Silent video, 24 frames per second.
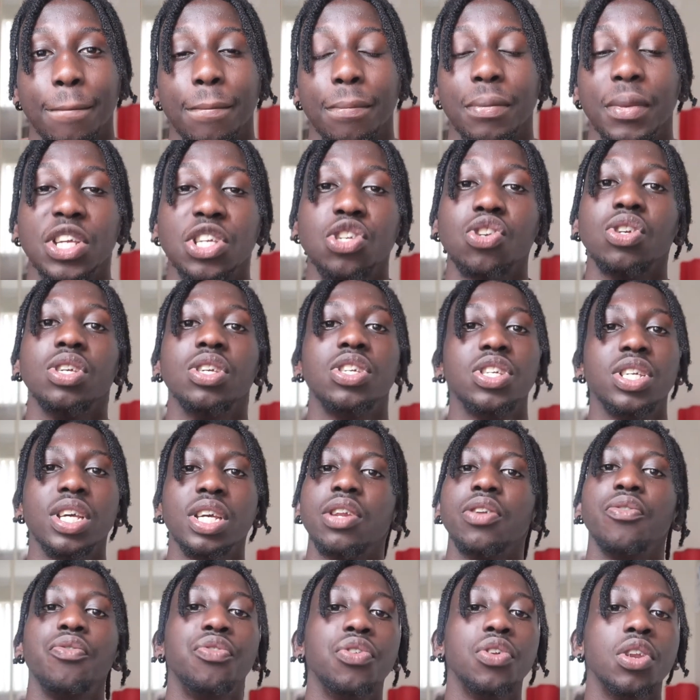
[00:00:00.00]
Make sure you share
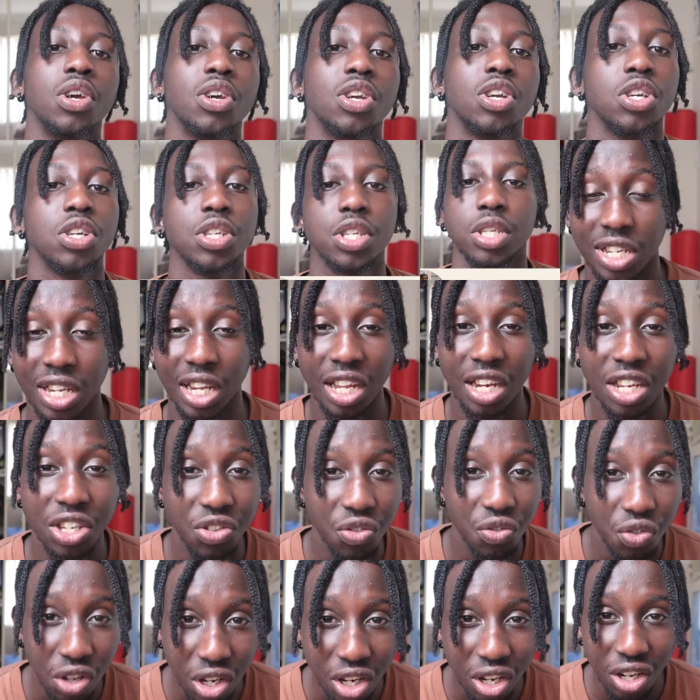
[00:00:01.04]
this video, because share this
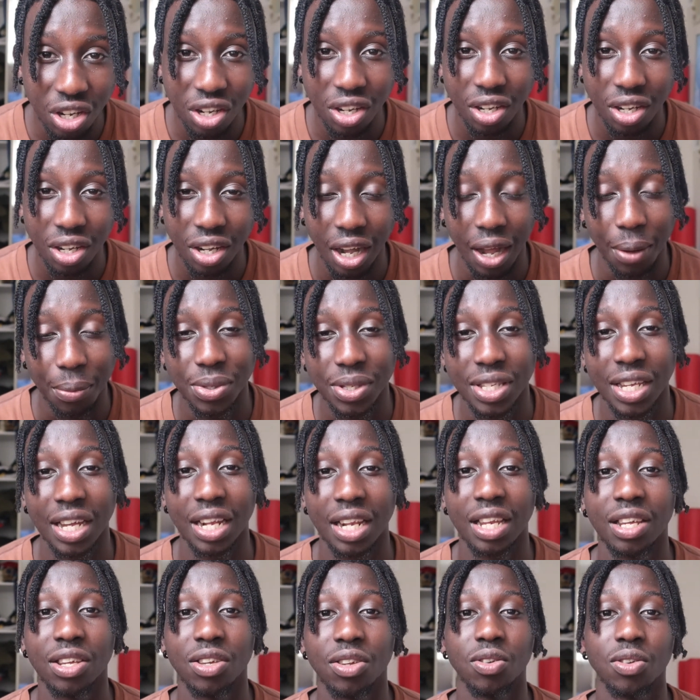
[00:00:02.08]
video, I'm
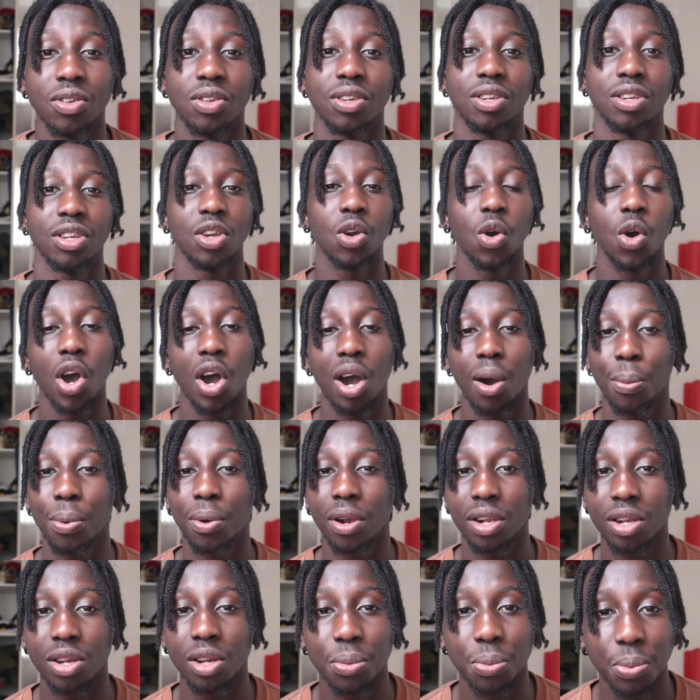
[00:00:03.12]
telling you, it'll help a
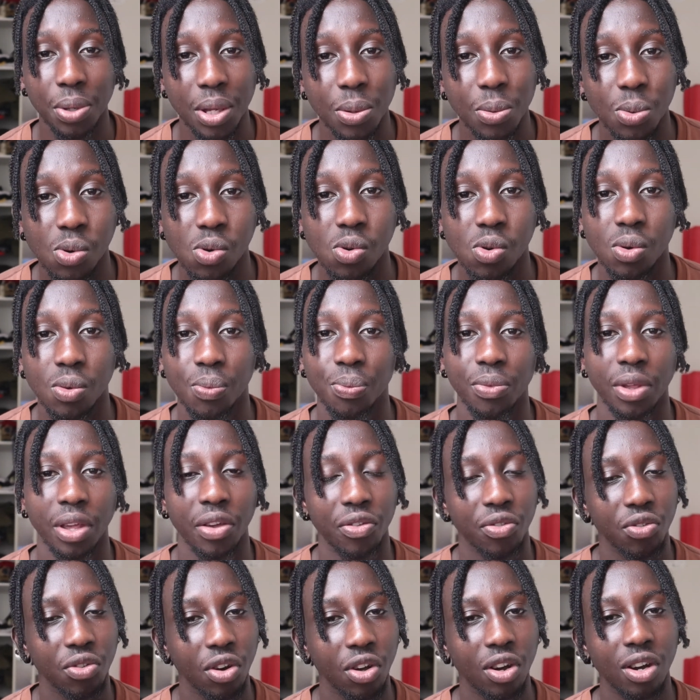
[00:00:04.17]
lot of people.
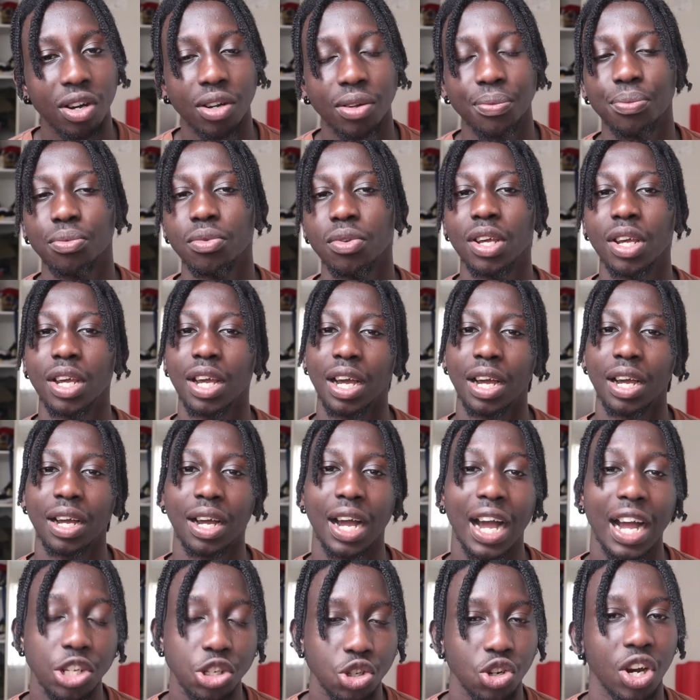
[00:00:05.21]
If not,
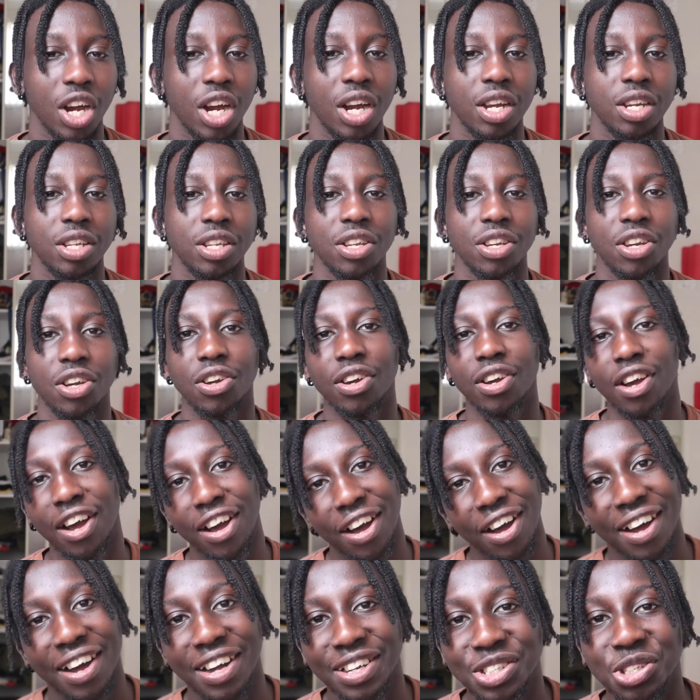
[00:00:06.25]
I tried,
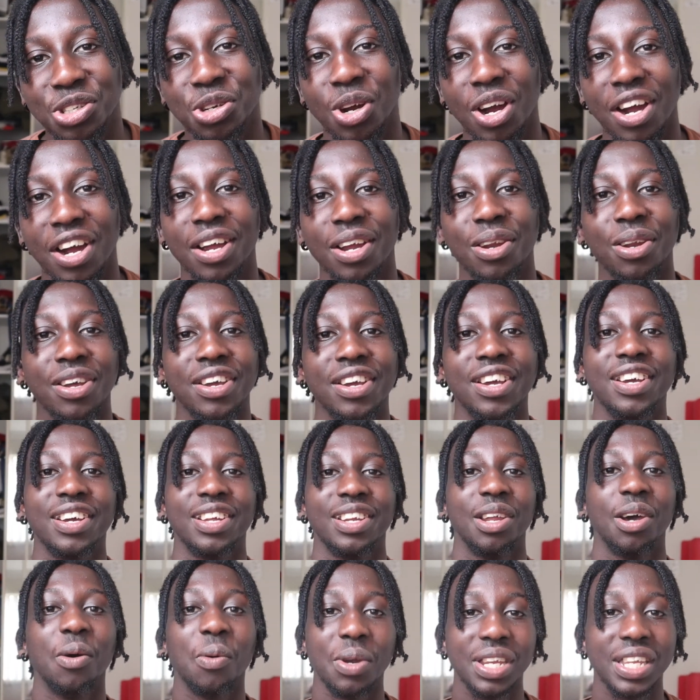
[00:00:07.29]

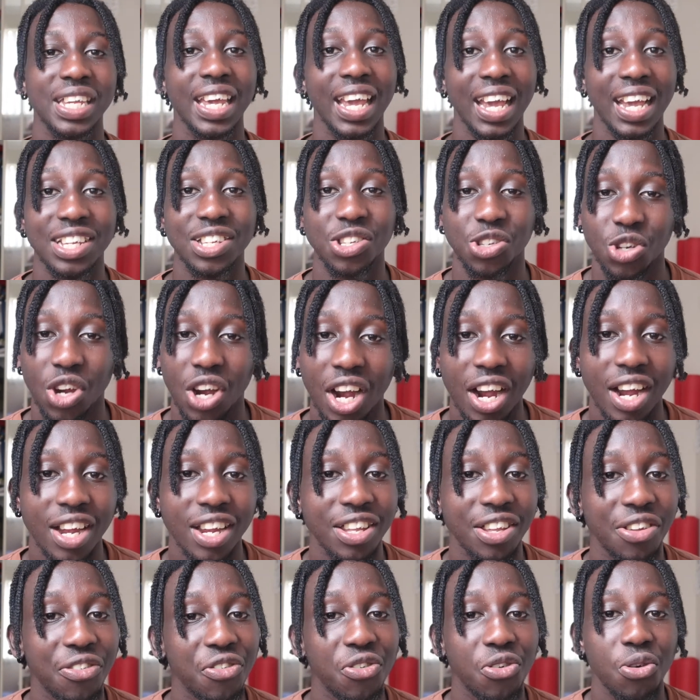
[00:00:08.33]
WDH
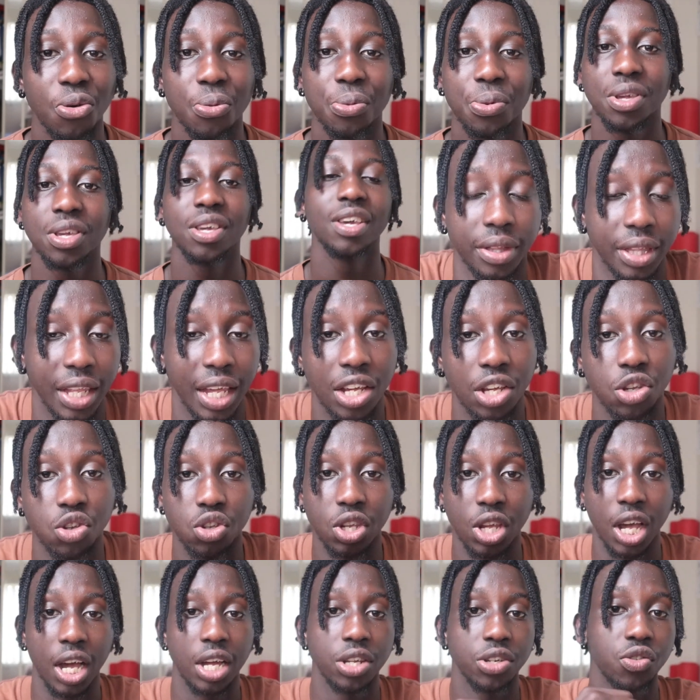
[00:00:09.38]
tried, you feel me? Thank you
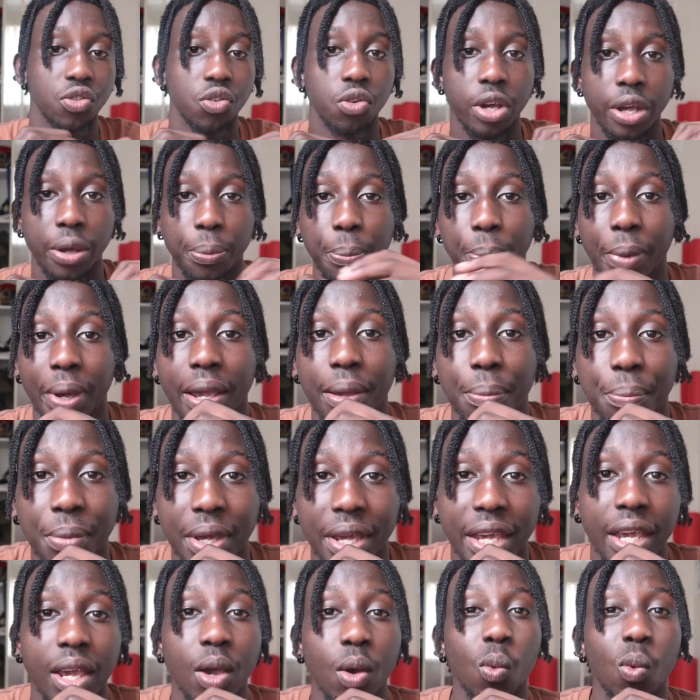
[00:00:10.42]
guys for making me
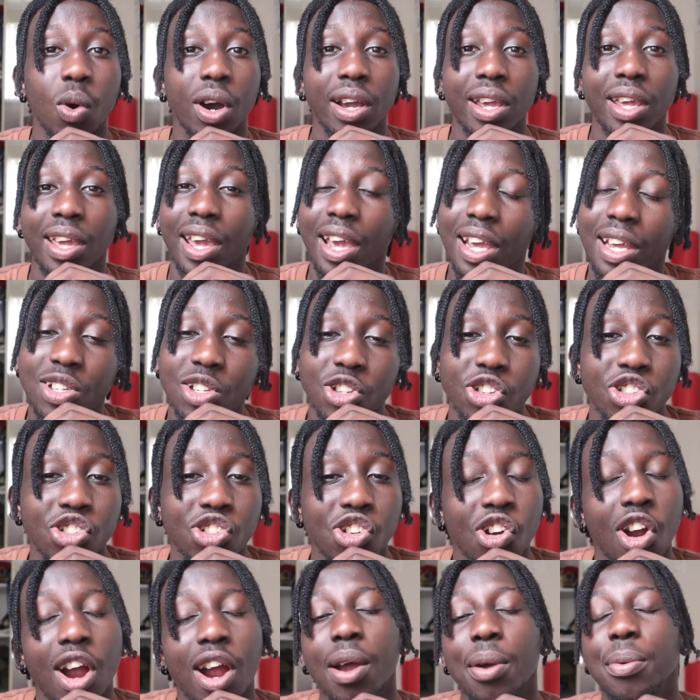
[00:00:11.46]
hit 1k
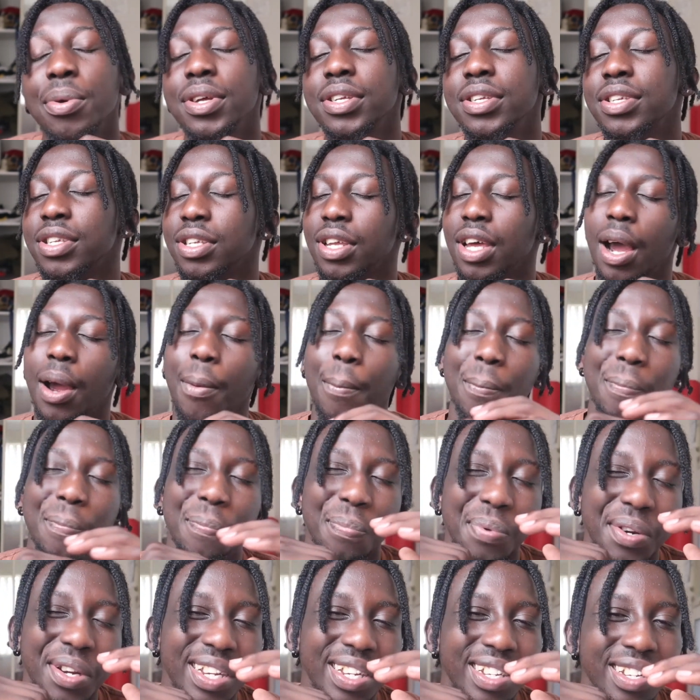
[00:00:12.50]
subscribers. I
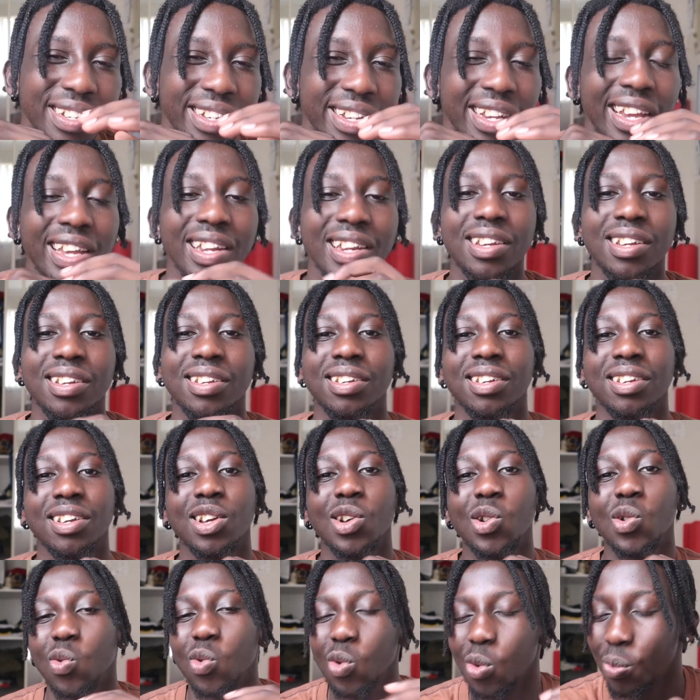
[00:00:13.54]
appreciate it
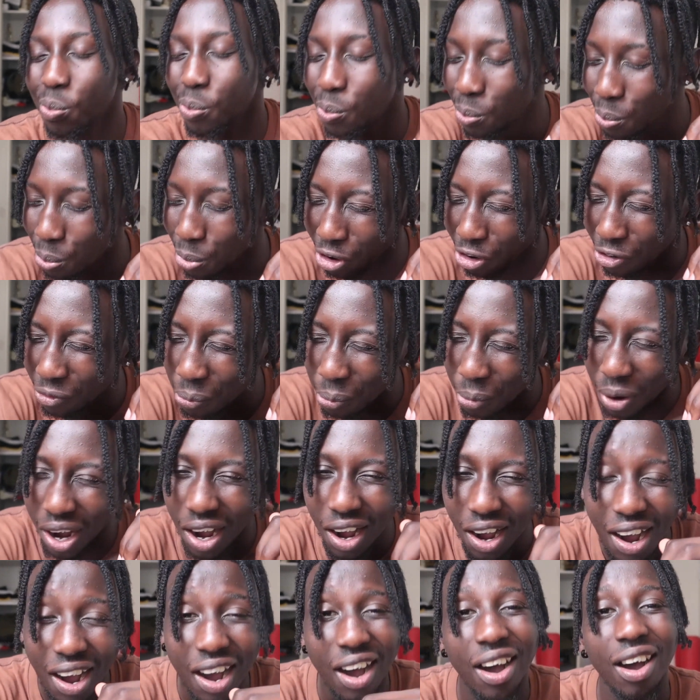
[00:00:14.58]
with the bottom of my
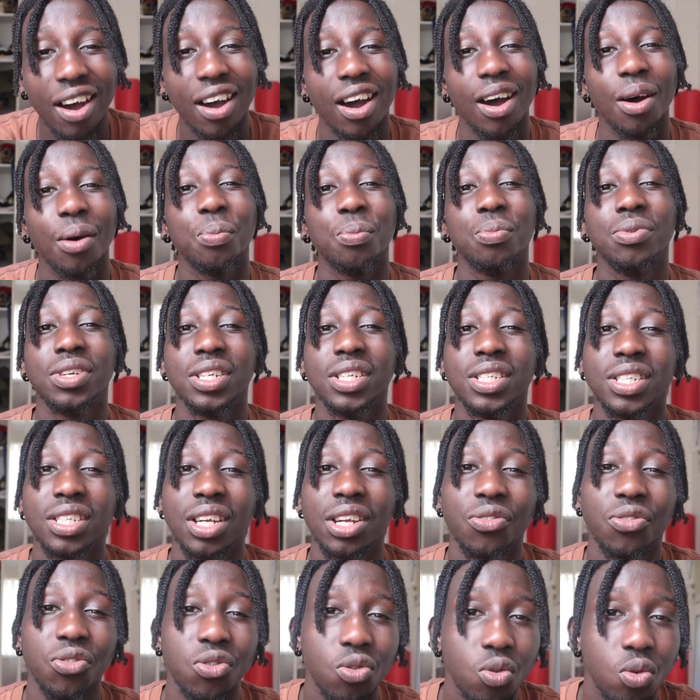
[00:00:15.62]
heart. I appreciate
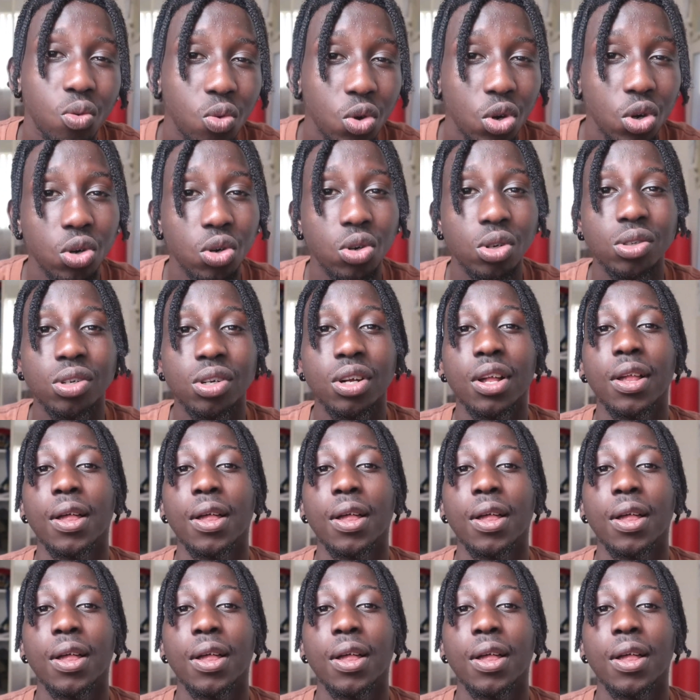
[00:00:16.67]
it for real.